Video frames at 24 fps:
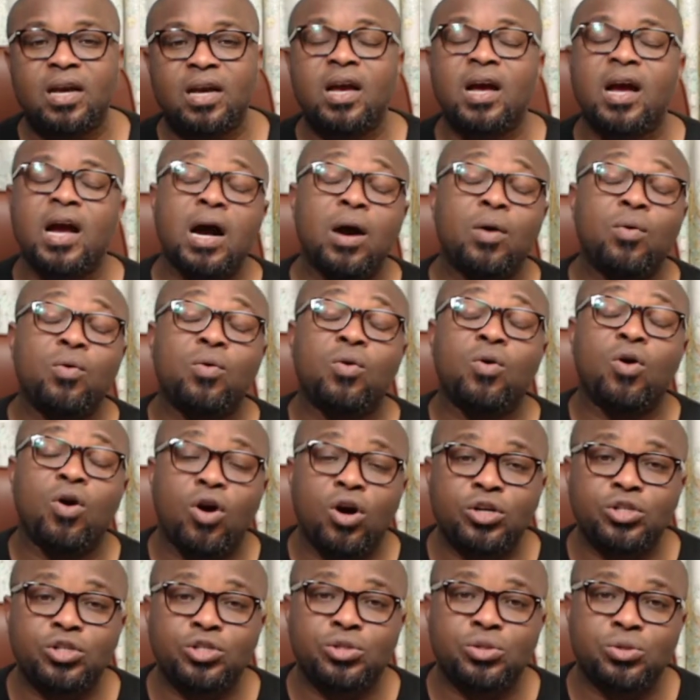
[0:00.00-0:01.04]
I will
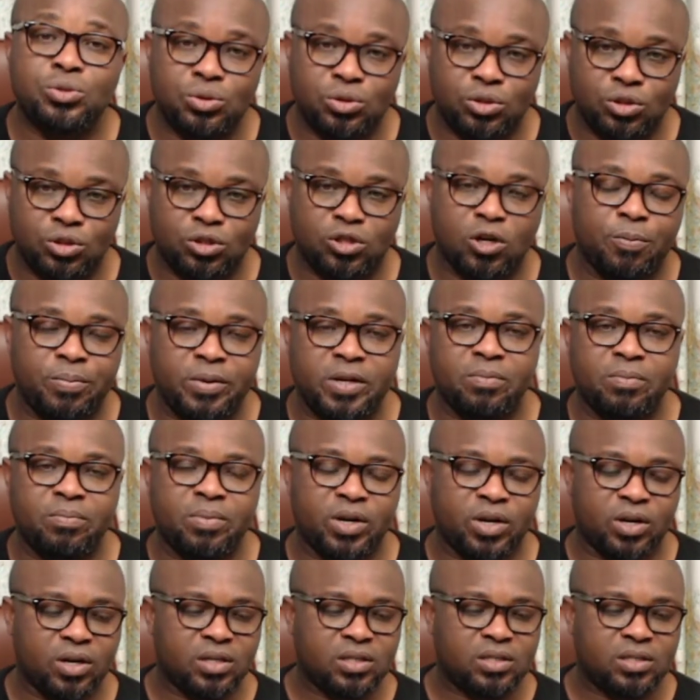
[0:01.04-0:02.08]
urge you to stop it,
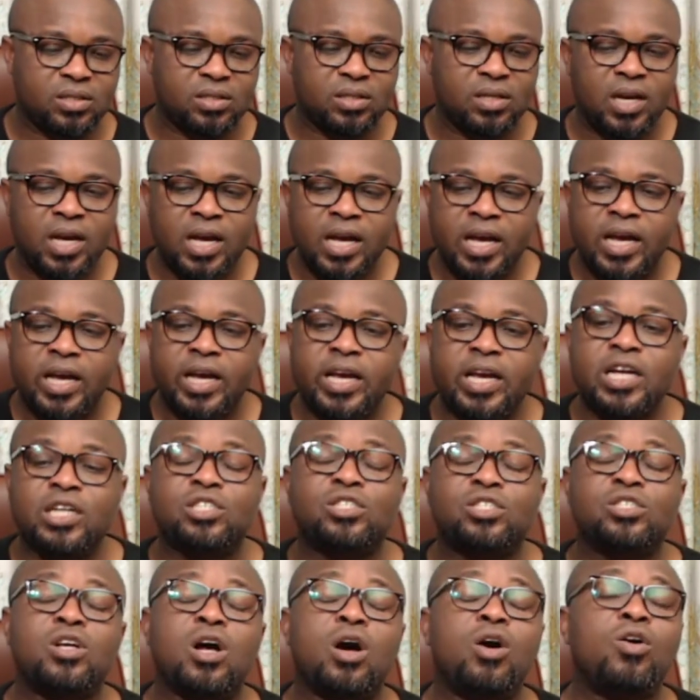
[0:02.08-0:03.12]
because it's
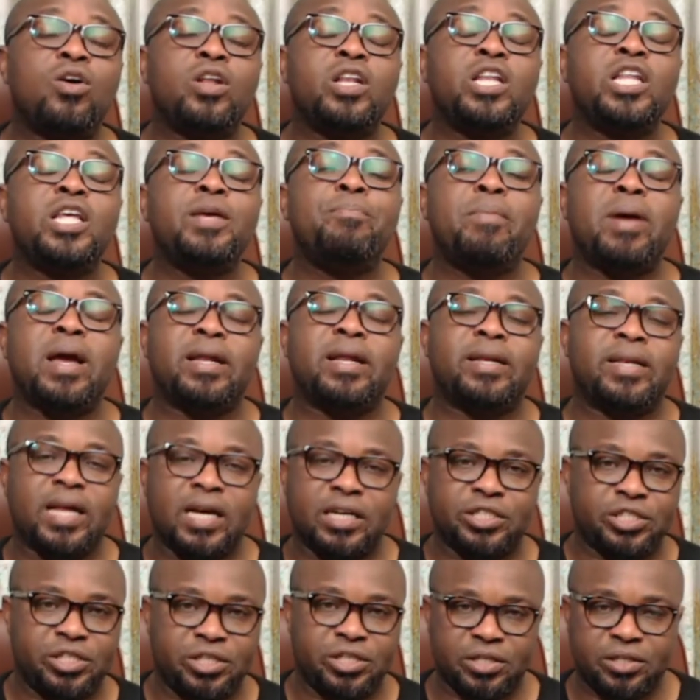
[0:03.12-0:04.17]
not only men that
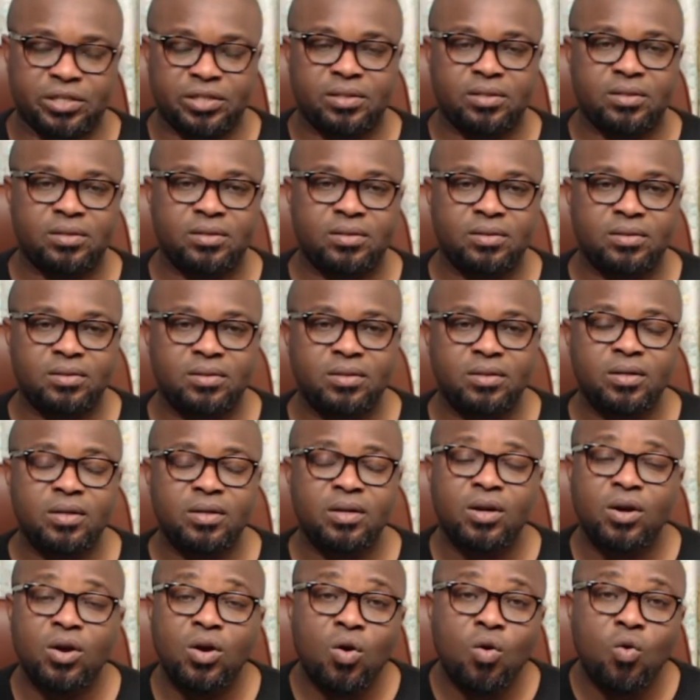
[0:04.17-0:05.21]
cheat.
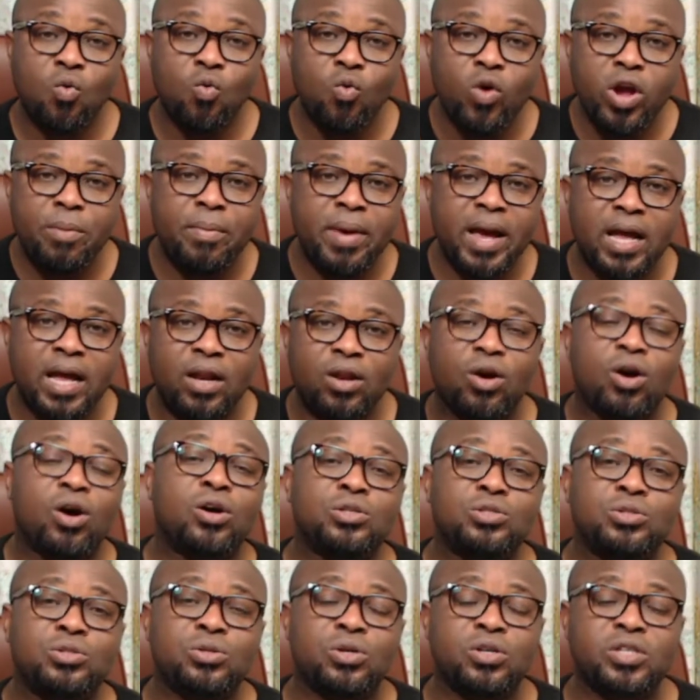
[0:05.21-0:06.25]
Women
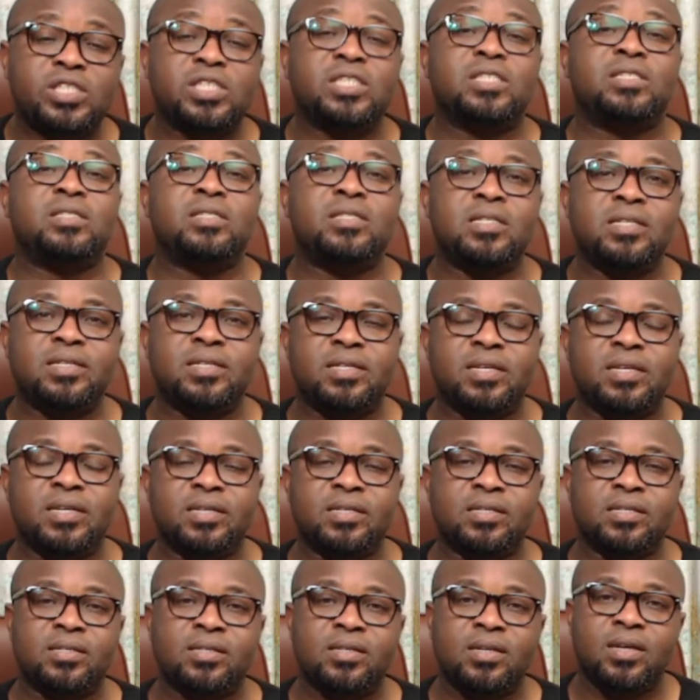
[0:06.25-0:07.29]
also cheat these
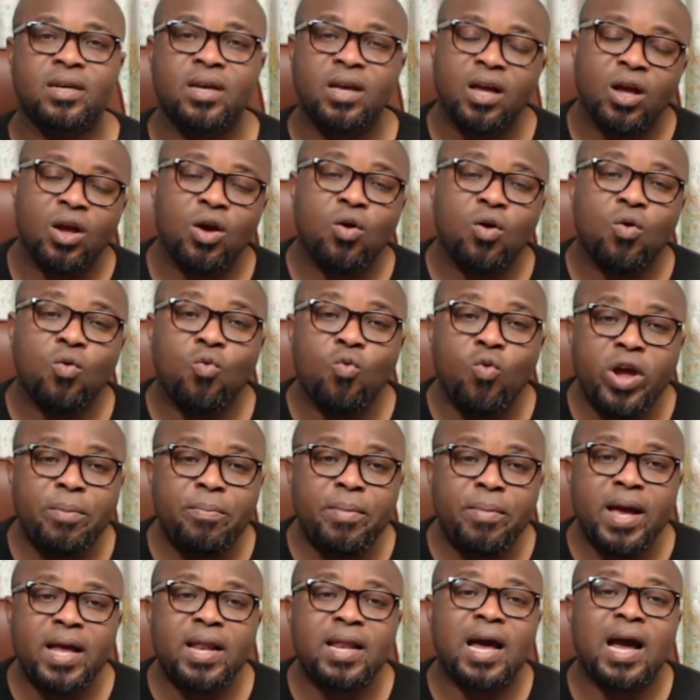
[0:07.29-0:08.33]
days.
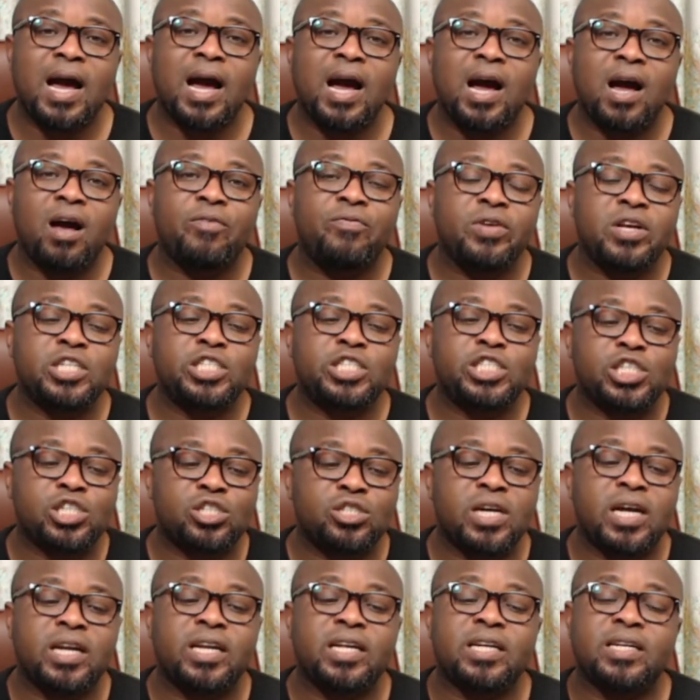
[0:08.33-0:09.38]
Women are having
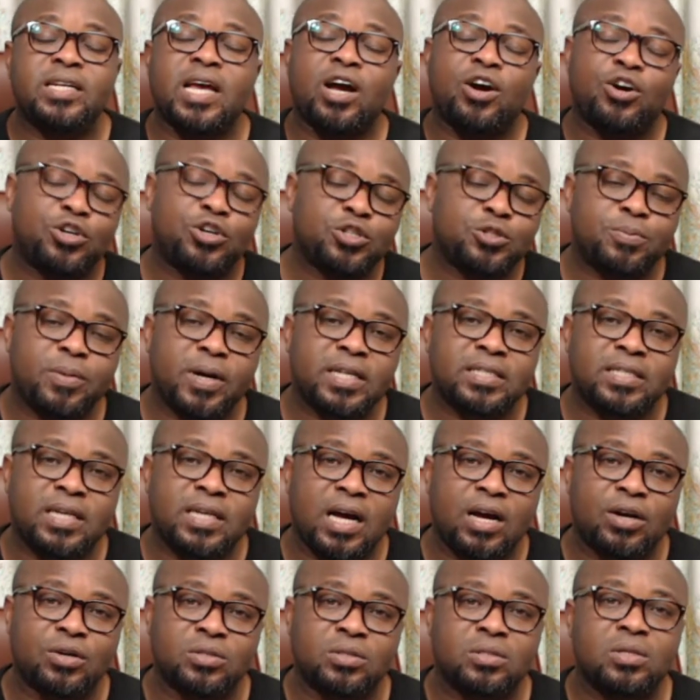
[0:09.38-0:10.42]
children in their husband's
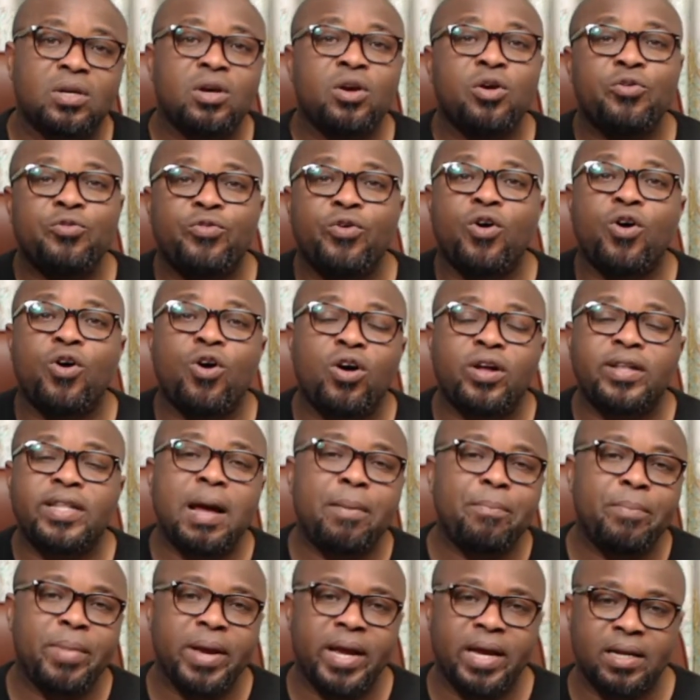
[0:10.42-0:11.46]
house for other
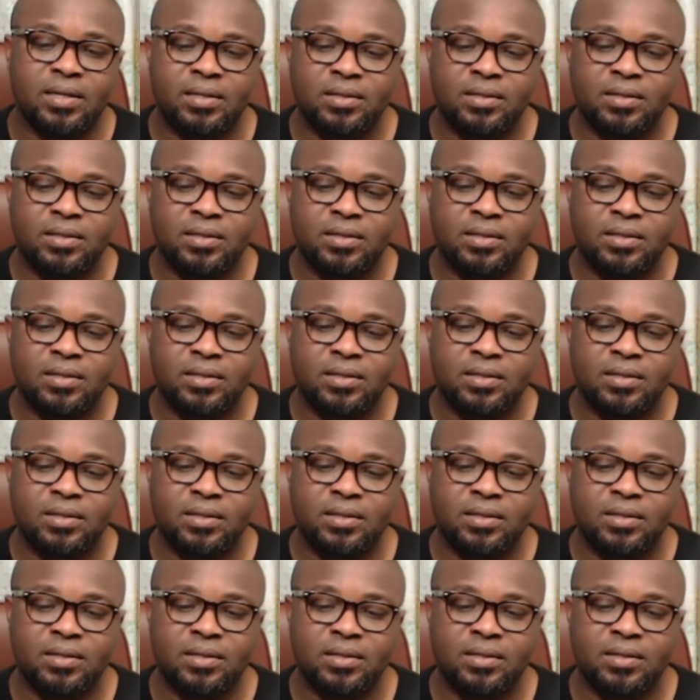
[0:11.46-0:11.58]
men.